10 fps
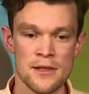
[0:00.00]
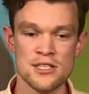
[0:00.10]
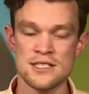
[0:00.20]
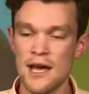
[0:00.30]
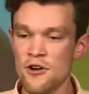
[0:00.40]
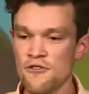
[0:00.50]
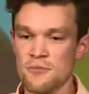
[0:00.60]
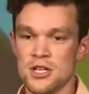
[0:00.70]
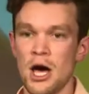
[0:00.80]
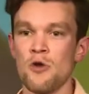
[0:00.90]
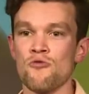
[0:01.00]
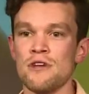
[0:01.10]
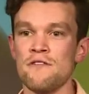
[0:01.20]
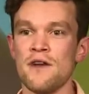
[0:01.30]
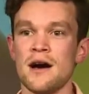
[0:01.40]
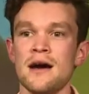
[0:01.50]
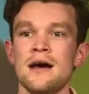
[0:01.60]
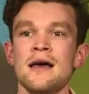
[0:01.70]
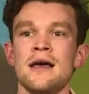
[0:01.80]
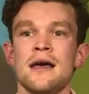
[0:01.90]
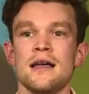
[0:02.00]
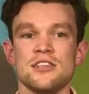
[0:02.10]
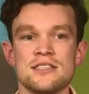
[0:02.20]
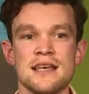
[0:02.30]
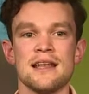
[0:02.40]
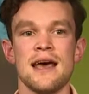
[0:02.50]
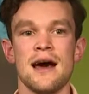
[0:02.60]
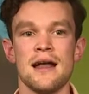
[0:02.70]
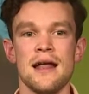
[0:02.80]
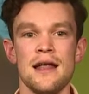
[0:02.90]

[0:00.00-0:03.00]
you start off from Tidal River, you set out,